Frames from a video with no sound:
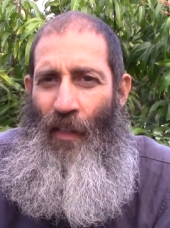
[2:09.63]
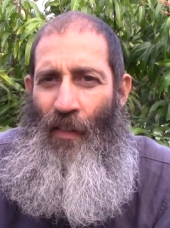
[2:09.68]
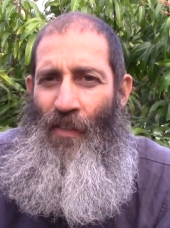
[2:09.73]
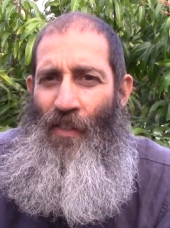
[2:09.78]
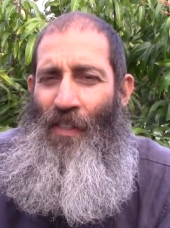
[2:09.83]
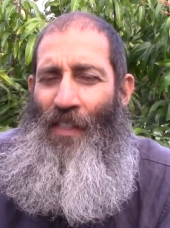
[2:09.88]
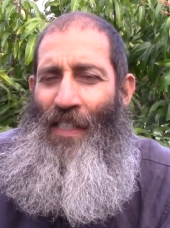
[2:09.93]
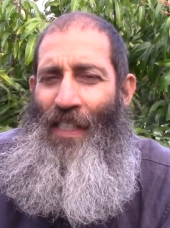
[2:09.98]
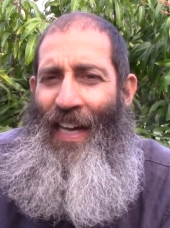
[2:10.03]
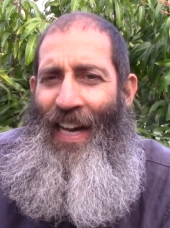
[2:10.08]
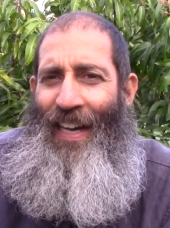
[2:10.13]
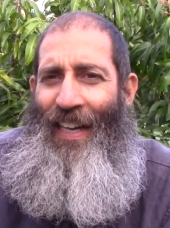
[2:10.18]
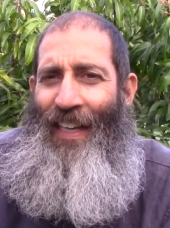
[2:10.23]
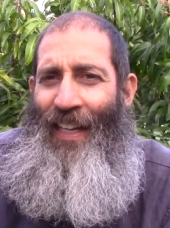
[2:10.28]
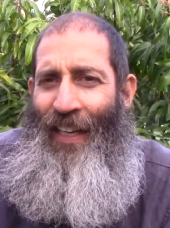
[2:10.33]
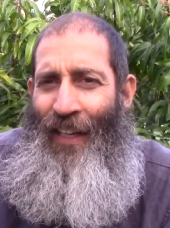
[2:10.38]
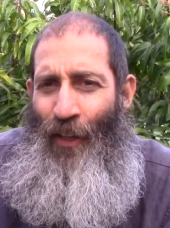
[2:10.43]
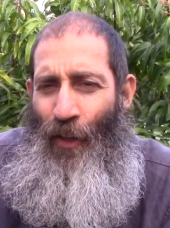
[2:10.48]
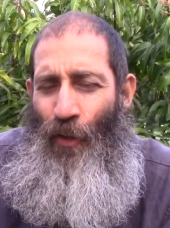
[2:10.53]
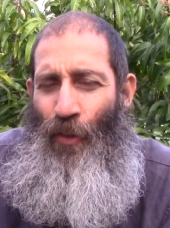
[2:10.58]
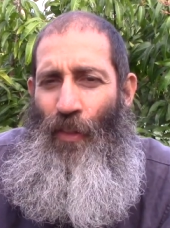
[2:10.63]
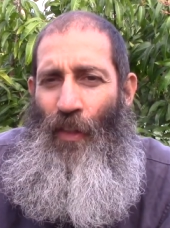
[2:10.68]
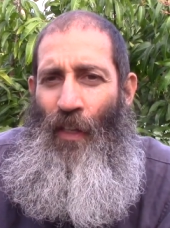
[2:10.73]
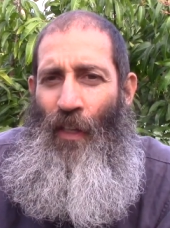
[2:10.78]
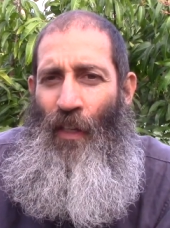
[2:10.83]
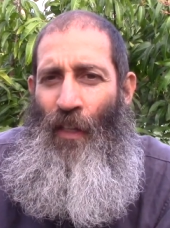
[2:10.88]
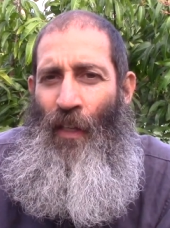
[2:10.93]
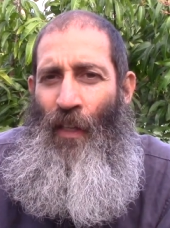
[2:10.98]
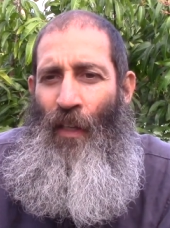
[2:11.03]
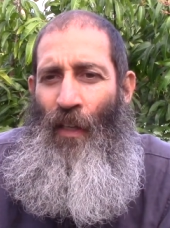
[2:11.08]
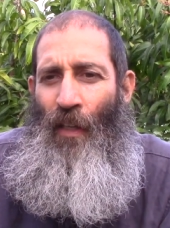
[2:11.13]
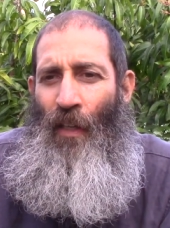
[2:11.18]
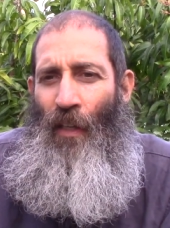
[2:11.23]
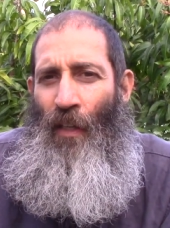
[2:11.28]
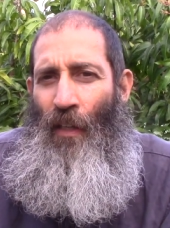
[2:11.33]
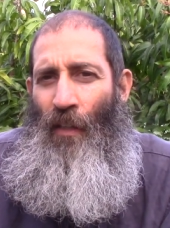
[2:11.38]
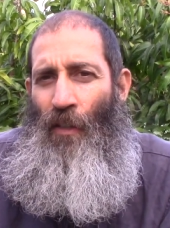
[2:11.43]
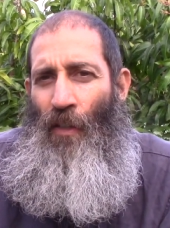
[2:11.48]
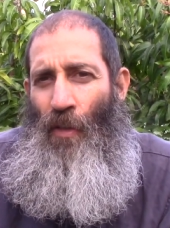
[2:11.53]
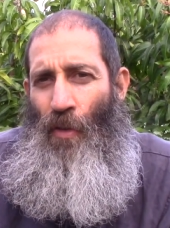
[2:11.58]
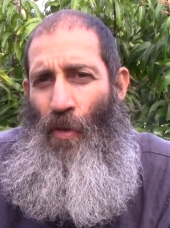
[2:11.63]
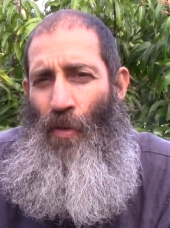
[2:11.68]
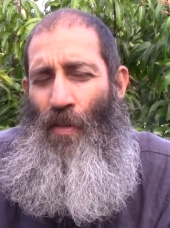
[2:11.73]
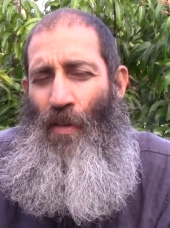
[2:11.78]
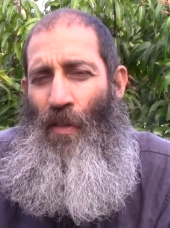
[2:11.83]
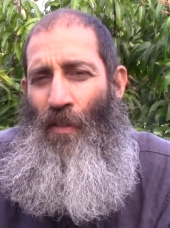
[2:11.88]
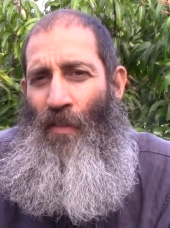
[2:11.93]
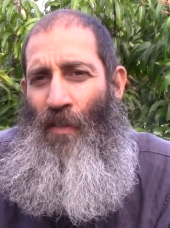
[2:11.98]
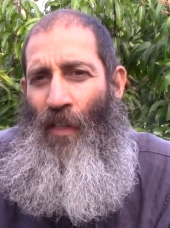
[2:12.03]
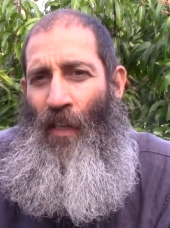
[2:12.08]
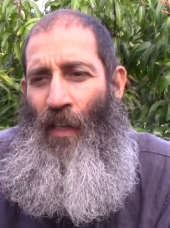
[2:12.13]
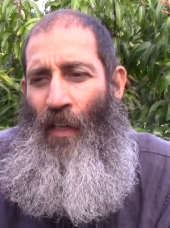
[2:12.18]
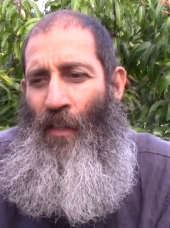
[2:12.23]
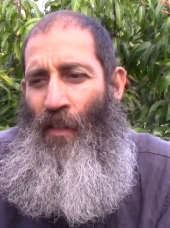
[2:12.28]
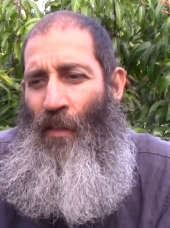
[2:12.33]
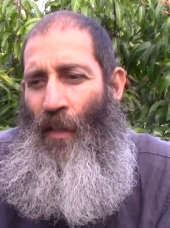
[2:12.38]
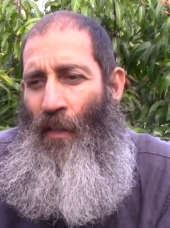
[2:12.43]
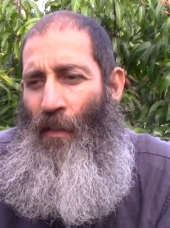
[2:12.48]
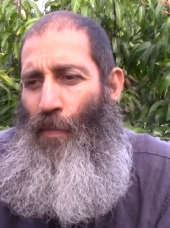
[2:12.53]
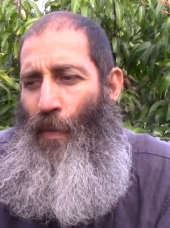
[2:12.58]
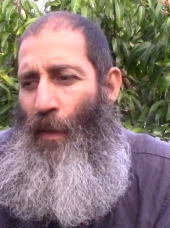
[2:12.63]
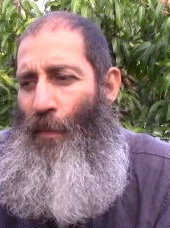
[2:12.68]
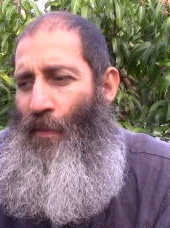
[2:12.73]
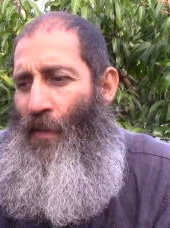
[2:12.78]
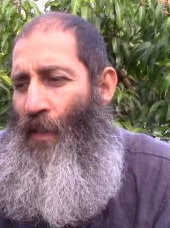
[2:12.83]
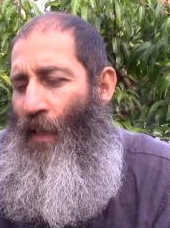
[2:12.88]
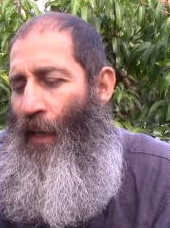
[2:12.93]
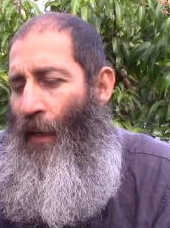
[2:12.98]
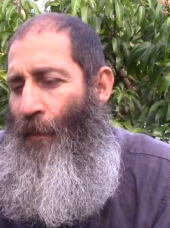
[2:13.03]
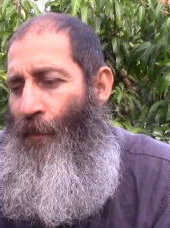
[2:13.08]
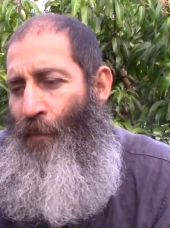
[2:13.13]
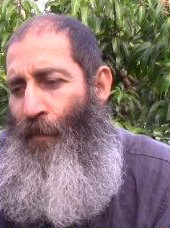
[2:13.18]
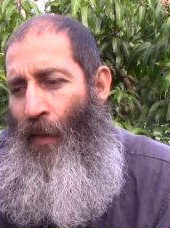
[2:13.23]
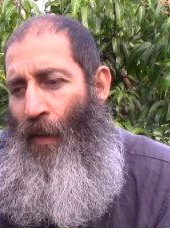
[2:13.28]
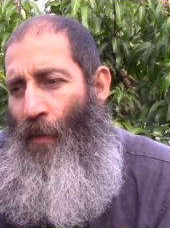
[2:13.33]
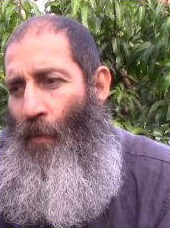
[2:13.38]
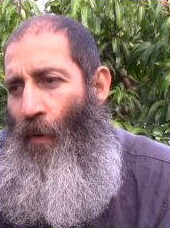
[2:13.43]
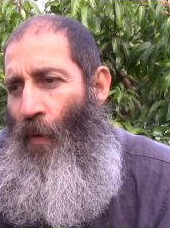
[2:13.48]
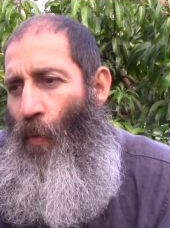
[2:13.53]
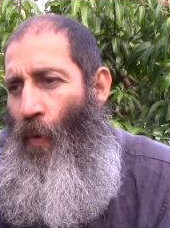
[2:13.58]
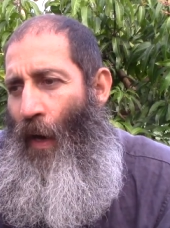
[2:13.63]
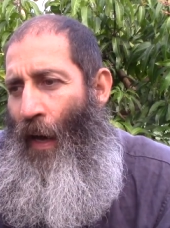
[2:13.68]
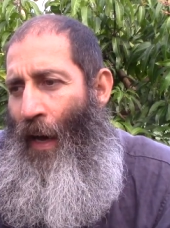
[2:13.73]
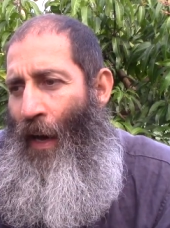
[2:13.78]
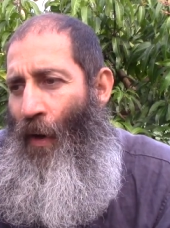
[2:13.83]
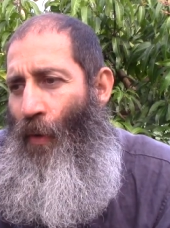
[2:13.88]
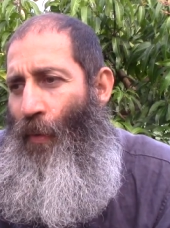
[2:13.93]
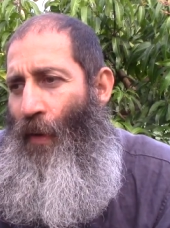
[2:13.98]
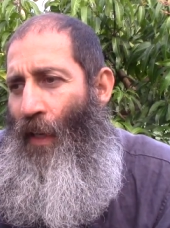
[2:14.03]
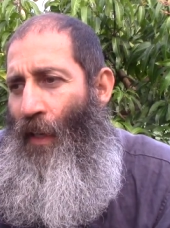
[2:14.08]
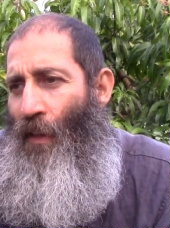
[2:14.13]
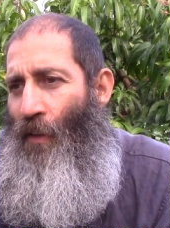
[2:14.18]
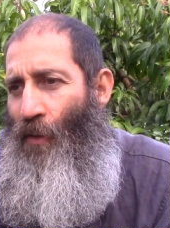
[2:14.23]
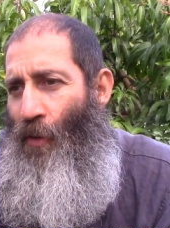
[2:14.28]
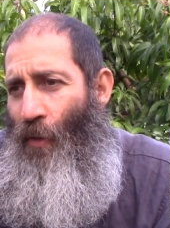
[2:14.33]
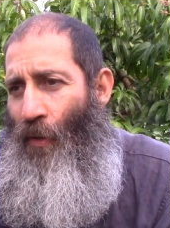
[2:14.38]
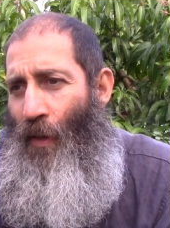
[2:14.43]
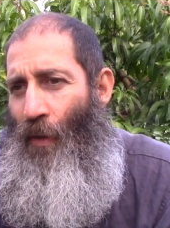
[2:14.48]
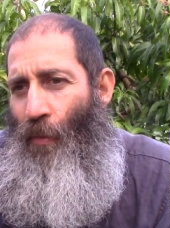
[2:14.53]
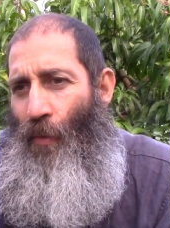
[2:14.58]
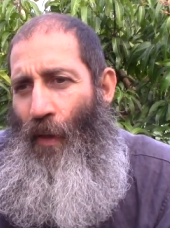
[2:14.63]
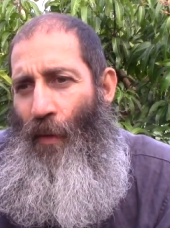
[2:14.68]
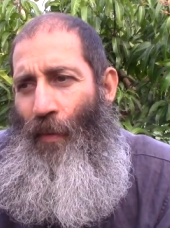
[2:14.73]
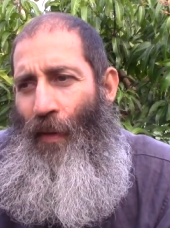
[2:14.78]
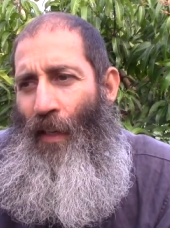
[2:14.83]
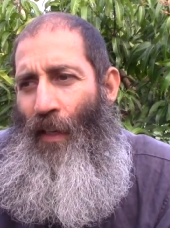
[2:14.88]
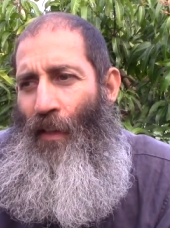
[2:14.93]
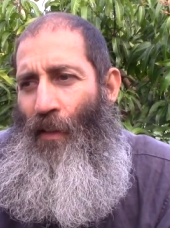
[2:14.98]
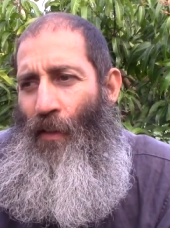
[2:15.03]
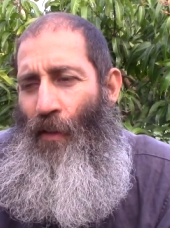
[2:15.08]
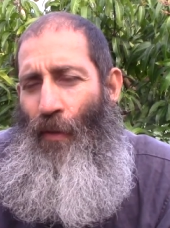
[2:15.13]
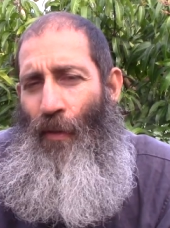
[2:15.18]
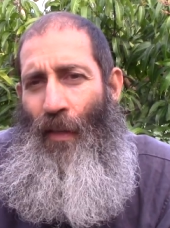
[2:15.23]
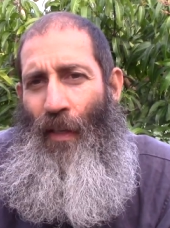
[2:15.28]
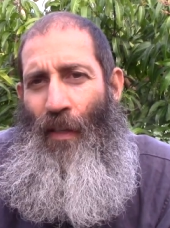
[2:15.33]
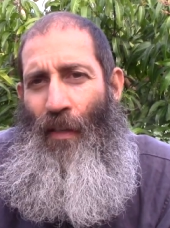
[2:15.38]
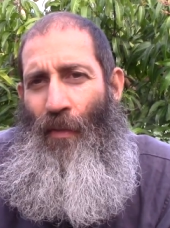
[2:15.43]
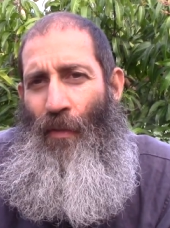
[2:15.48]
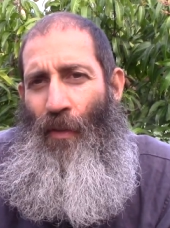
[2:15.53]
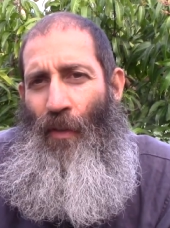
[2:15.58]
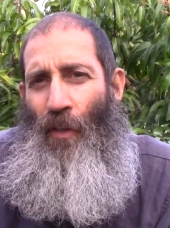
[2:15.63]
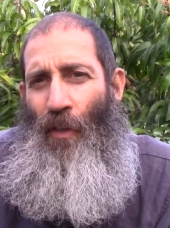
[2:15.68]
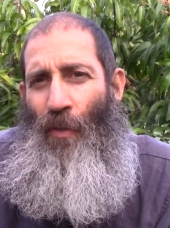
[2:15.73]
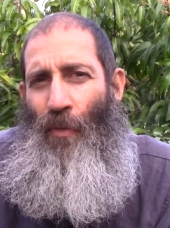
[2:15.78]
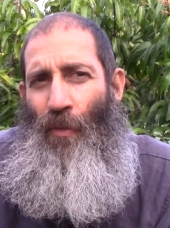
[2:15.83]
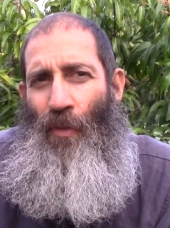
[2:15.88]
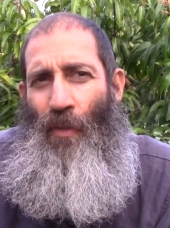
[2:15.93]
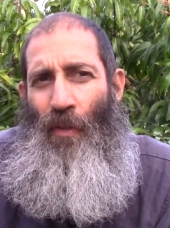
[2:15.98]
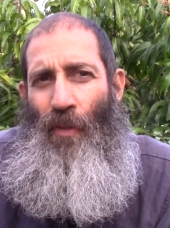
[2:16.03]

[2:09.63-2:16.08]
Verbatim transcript: It's just not healthy to do those things. And people say, well, well how are we going to do it? What are we going to do? And you know,